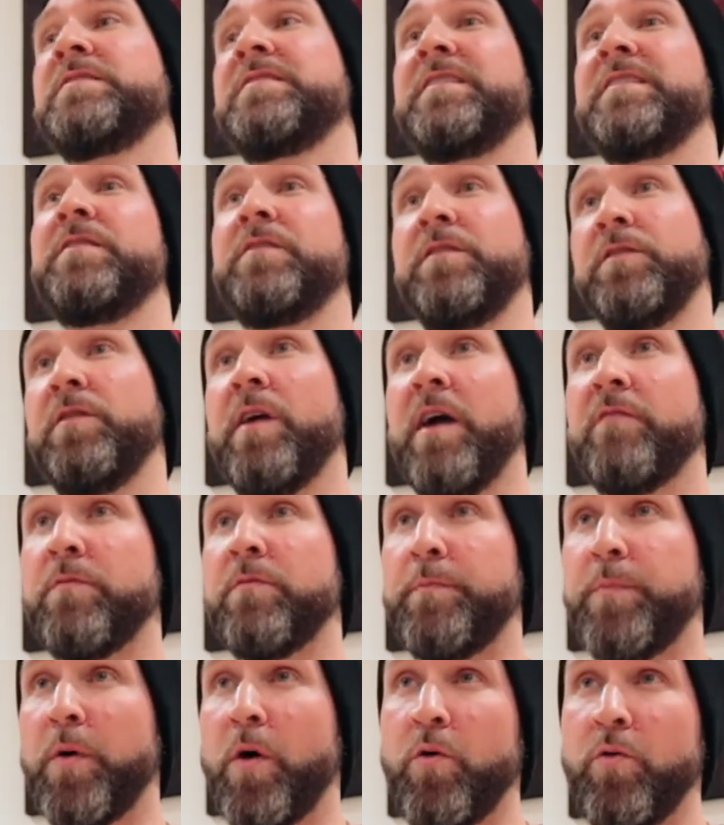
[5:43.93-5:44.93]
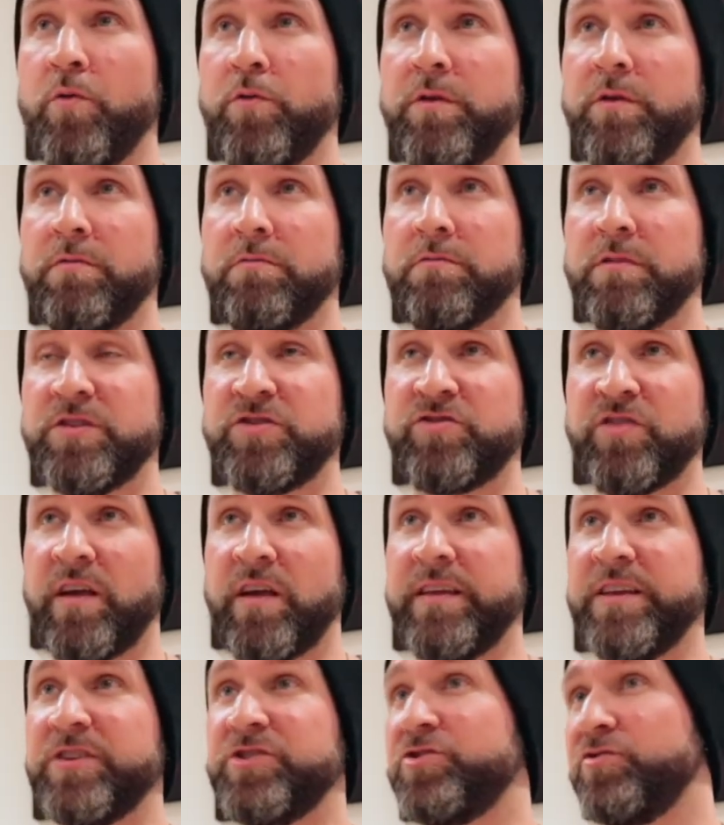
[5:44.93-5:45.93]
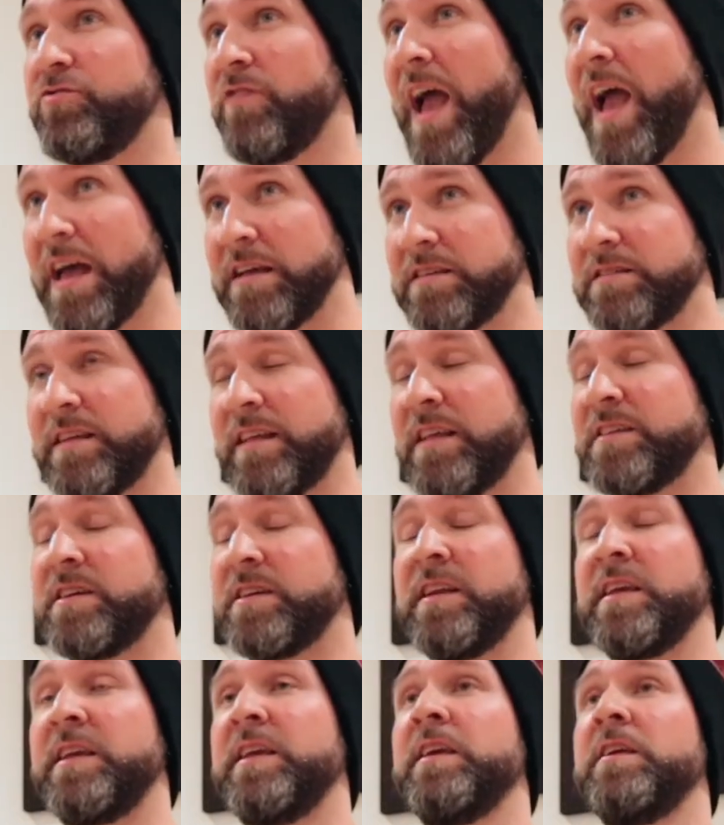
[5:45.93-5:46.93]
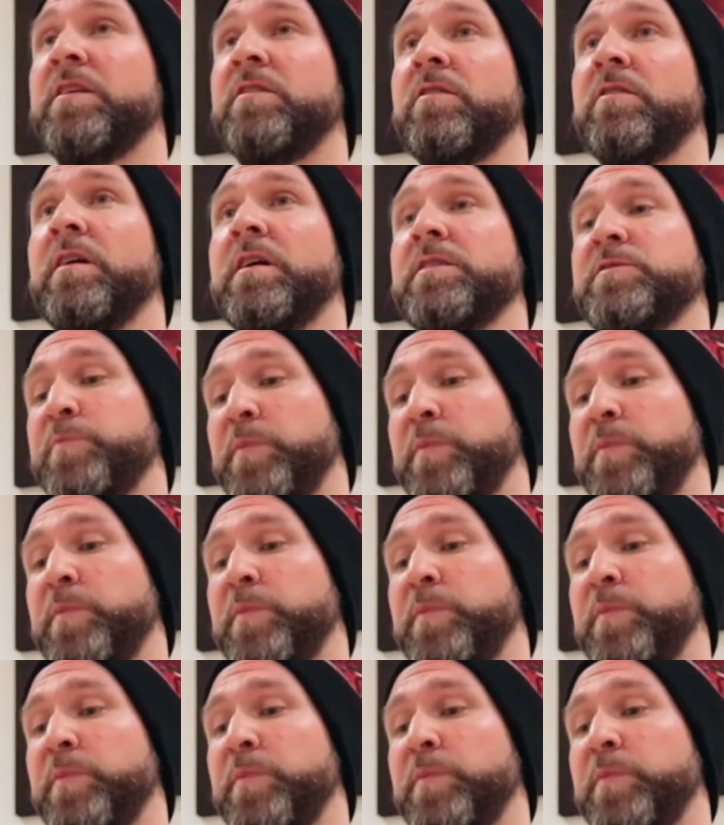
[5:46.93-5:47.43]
like you know, you have a bold Australian Shiraz, like that's gonna kick your ass.